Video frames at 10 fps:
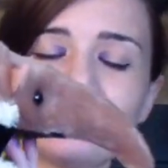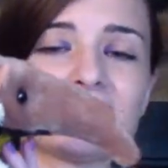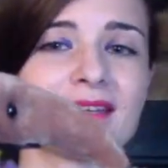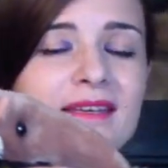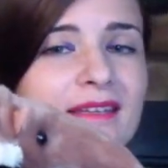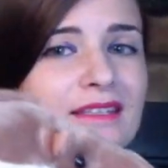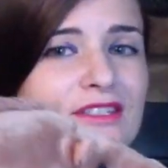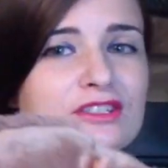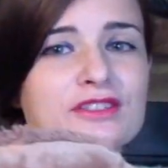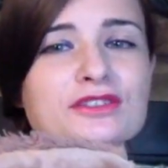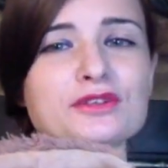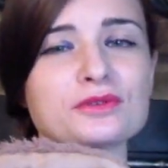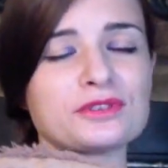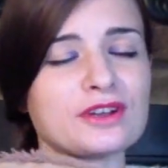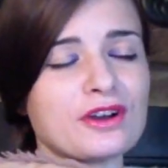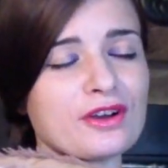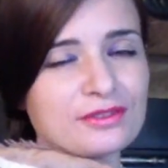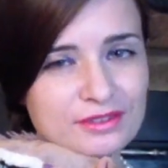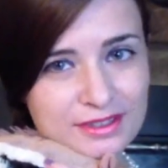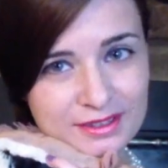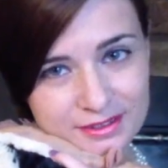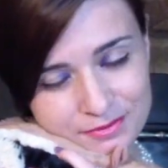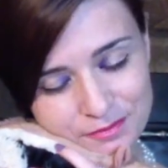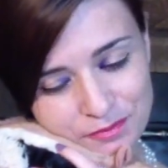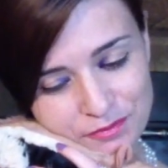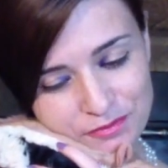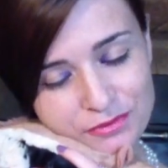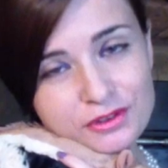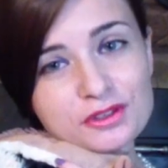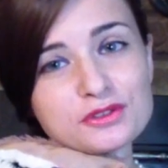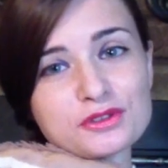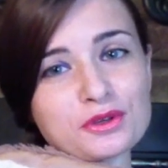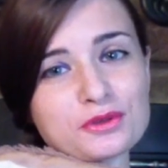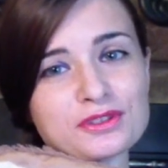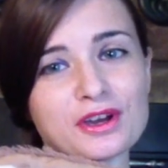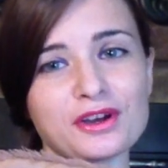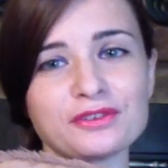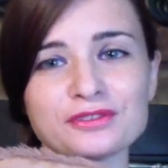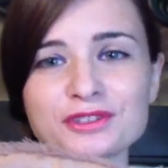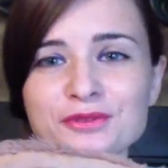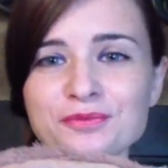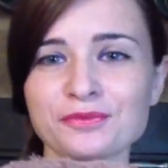And again, he's just so soft. So soft.